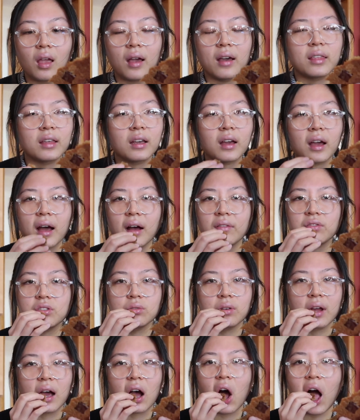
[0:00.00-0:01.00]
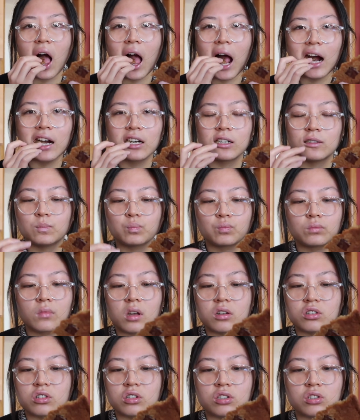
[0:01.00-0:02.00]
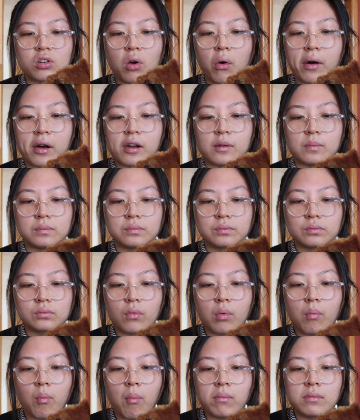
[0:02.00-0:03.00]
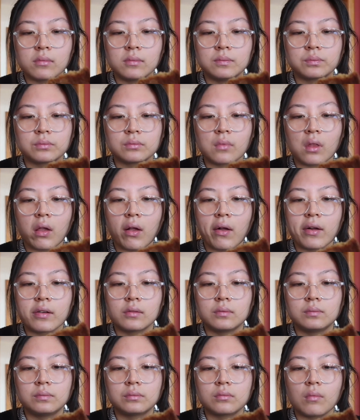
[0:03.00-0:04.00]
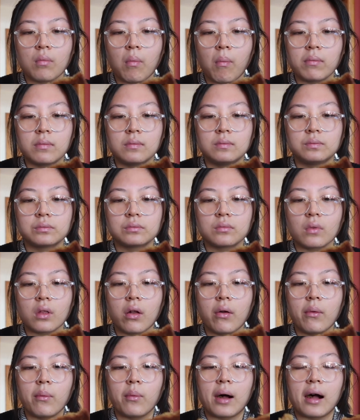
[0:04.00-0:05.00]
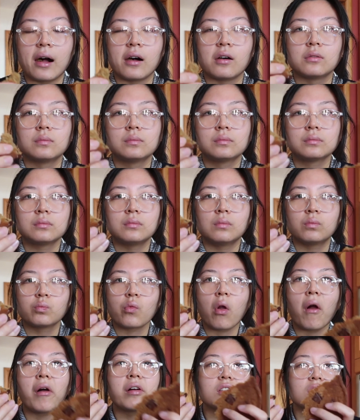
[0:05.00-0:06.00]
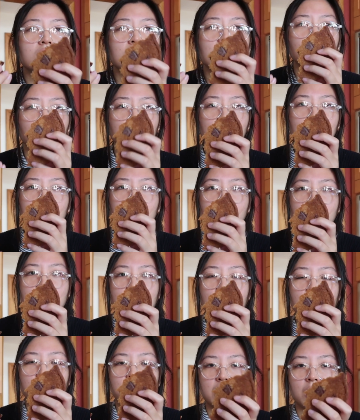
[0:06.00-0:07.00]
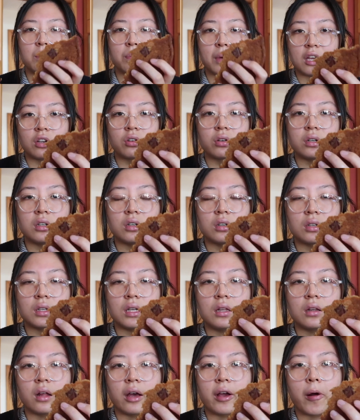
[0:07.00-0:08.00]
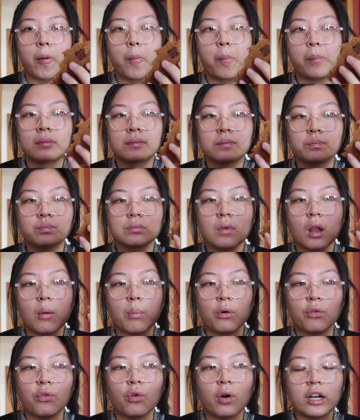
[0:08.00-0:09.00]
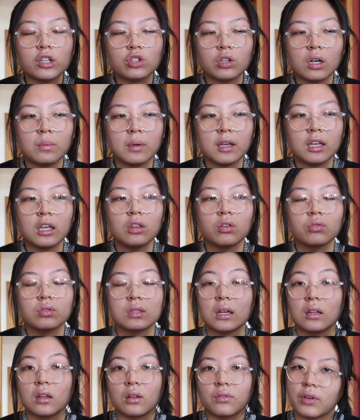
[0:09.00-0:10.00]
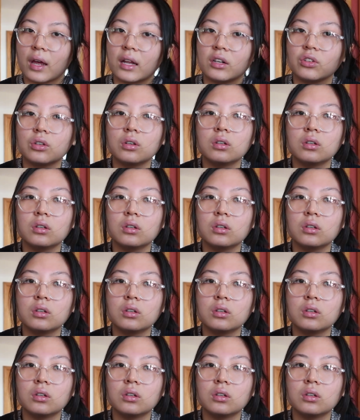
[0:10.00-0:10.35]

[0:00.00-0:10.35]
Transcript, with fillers: I think I have to now. It's just so good. Wow. This like really looks like a big bakery cookie. Like before I tried making those like Levain